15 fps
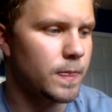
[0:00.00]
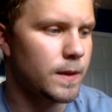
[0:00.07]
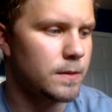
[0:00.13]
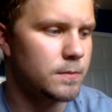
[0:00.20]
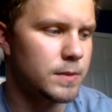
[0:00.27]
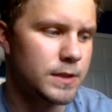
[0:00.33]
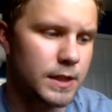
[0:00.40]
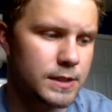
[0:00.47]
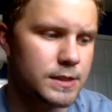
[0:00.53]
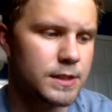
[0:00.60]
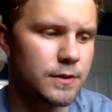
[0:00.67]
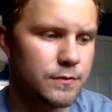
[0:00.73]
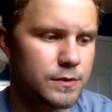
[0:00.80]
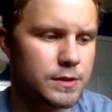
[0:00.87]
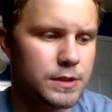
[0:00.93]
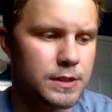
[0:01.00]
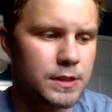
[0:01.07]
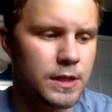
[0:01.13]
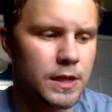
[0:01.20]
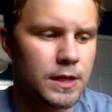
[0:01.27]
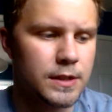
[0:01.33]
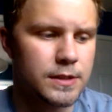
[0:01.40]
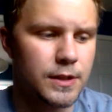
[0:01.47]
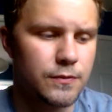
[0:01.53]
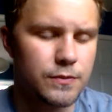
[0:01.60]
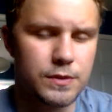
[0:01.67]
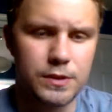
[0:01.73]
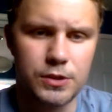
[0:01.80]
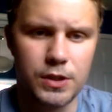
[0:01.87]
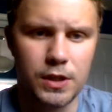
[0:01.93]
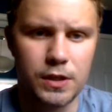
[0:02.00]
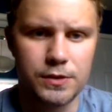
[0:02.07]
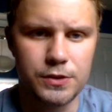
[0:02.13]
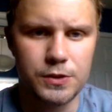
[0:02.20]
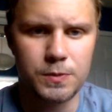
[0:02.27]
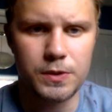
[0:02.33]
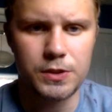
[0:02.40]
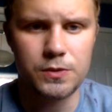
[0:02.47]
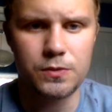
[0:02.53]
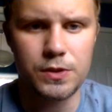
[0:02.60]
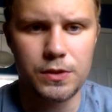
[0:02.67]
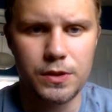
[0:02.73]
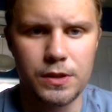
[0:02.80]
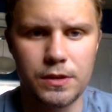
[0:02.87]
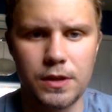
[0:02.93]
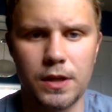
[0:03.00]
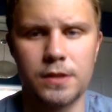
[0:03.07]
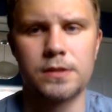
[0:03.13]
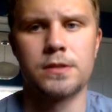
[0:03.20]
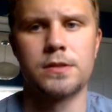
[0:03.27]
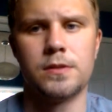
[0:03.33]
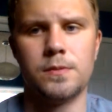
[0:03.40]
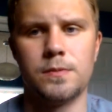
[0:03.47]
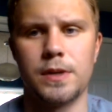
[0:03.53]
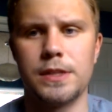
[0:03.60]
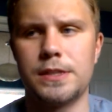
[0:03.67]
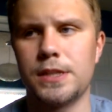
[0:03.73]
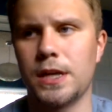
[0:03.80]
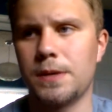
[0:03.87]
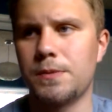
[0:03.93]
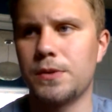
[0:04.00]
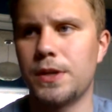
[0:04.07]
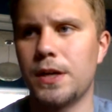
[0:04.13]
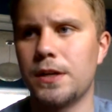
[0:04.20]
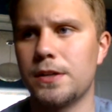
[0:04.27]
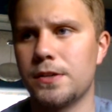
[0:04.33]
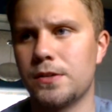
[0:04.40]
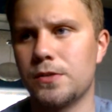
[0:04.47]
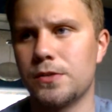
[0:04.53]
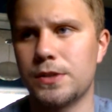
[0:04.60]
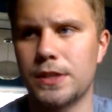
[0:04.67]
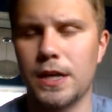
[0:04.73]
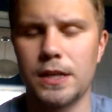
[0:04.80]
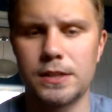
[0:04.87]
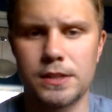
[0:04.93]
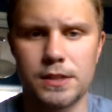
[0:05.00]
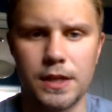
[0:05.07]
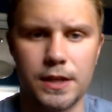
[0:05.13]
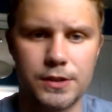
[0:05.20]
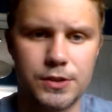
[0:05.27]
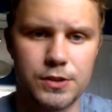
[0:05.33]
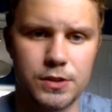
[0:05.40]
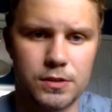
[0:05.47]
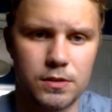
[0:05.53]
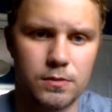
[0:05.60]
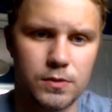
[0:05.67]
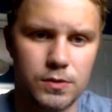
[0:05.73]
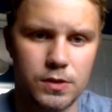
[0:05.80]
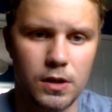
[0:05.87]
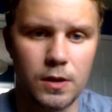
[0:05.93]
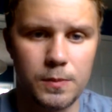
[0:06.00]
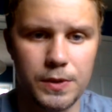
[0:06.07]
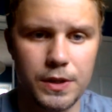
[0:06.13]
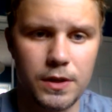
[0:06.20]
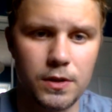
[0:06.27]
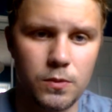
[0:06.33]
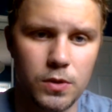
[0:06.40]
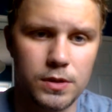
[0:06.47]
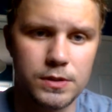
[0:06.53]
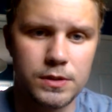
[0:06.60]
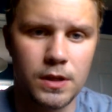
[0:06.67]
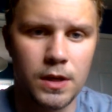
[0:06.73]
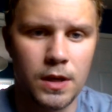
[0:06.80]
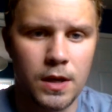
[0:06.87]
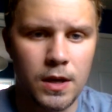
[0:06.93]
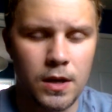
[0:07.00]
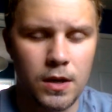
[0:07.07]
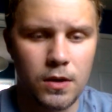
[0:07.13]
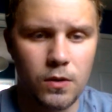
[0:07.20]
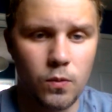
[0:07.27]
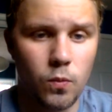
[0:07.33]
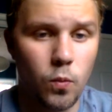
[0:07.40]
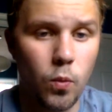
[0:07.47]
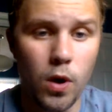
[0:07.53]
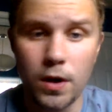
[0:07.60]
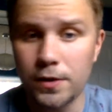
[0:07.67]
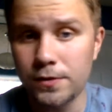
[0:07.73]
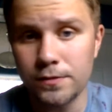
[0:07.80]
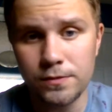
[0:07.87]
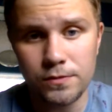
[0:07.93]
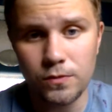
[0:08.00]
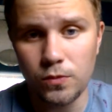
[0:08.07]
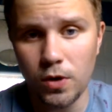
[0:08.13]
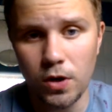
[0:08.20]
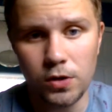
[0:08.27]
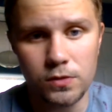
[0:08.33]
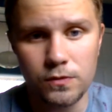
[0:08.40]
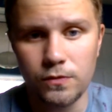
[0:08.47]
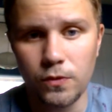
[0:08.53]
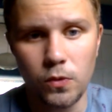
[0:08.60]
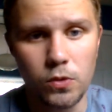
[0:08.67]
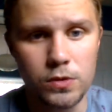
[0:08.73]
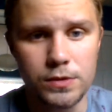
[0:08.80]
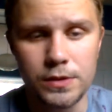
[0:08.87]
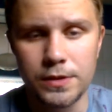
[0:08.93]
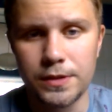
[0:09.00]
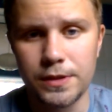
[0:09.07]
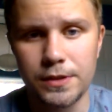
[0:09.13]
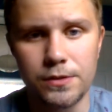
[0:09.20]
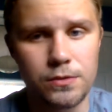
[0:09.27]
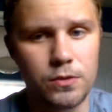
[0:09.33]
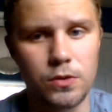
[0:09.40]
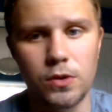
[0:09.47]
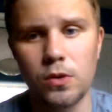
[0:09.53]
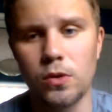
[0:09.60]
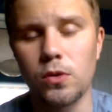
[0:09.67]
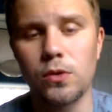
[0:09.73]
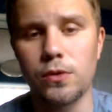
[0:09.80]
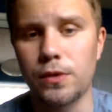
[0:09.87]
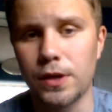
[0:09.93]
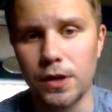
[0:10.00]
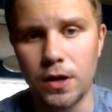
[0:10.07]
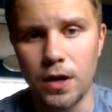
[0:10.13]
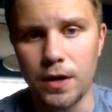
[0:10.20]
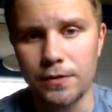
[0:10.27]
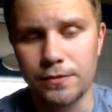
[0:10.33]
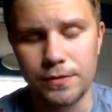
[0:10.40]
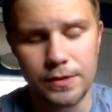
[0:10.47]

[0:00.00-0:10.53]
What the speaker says: But that's definitely a challenge, especially when you think that by the time you get into those end stages of some of those complicated ones, one wrong fold can throw the whole thing off.